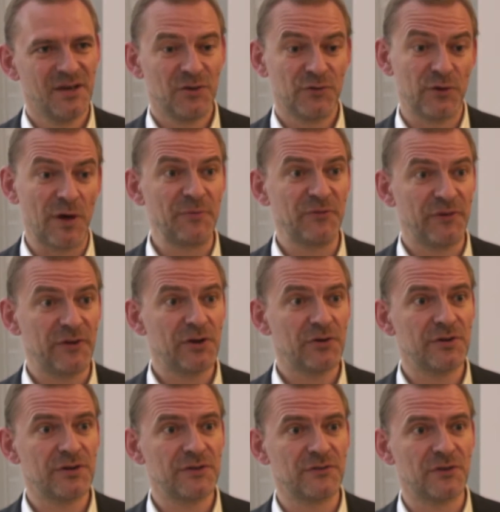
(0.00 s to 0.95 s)
So
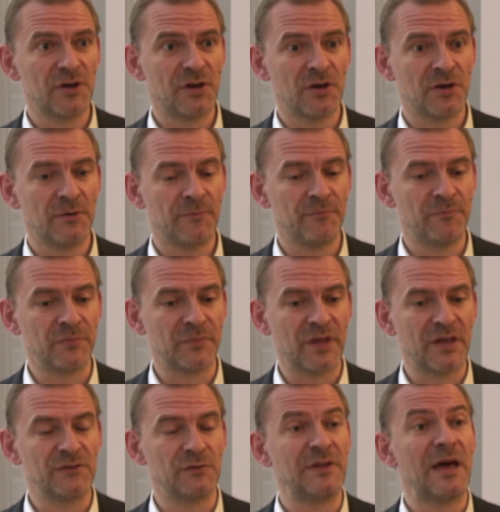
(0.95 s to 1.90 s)
AppsFire is
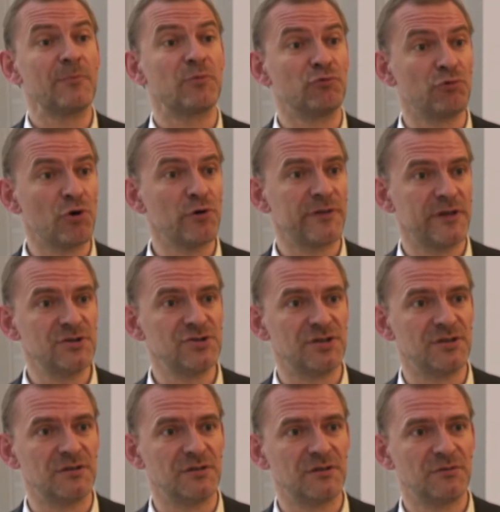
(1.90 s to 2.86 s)
an app growth
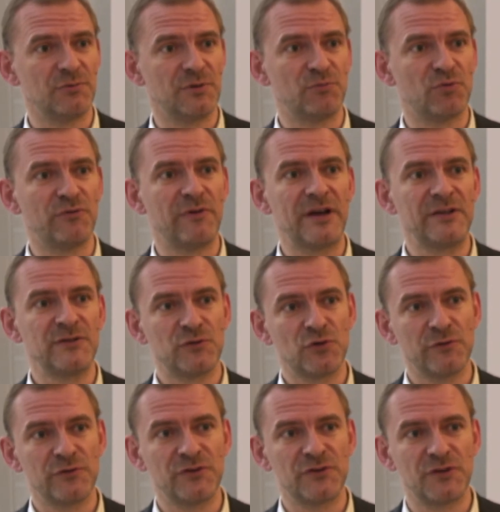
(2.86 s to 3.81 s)
engine. We provide
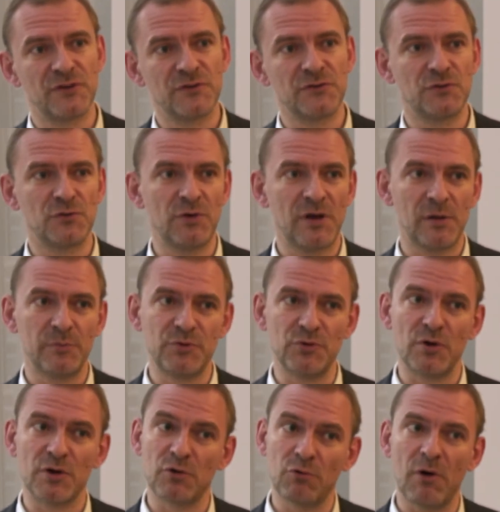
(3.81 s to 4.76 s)
services to help
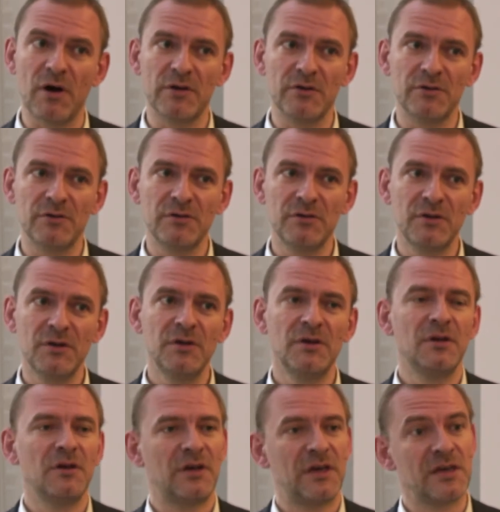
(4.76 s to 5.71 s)
you acquire,
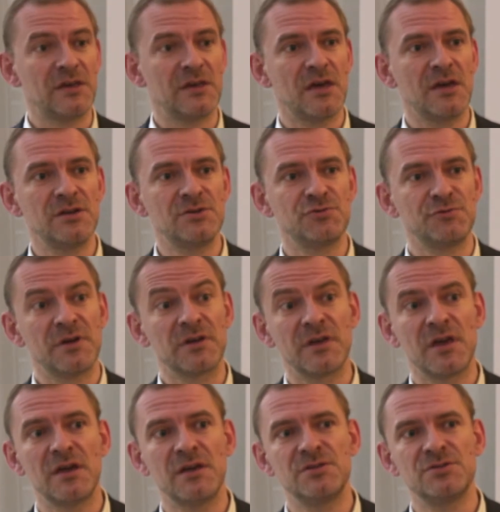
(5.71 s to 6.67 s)
engage,
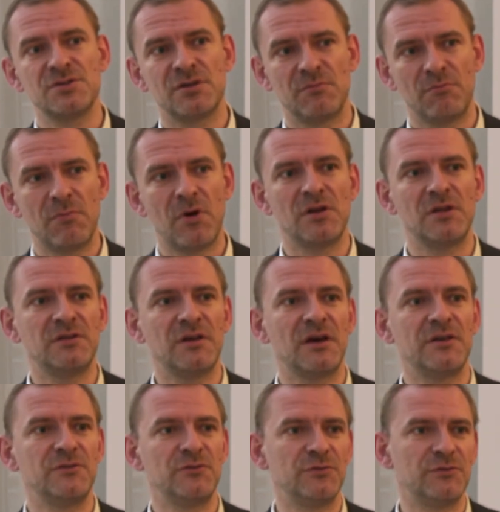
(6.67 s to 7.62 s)
re-engage,
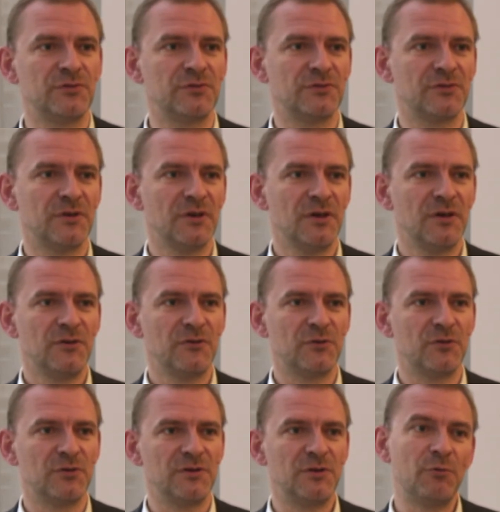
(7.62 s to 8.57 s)
monetize users.
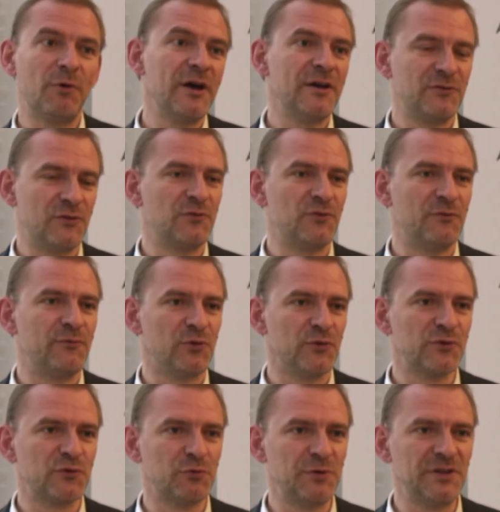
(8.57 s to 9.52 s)
So in a way, it's a full
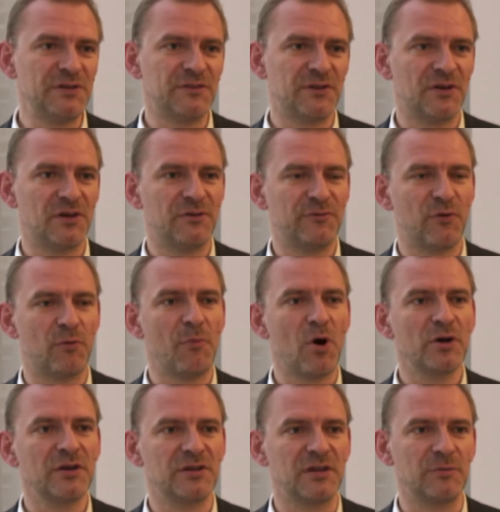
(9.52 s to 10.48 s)
suite for
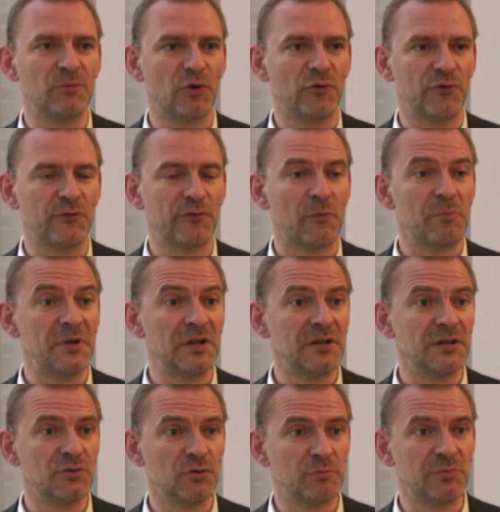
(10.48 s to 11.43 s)
marketing, but also for
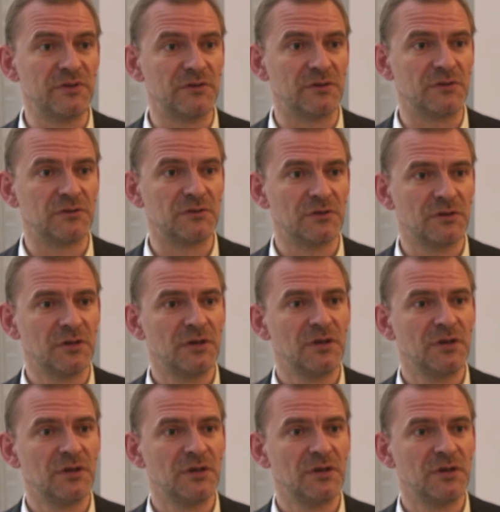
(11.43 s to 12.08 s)
building your business.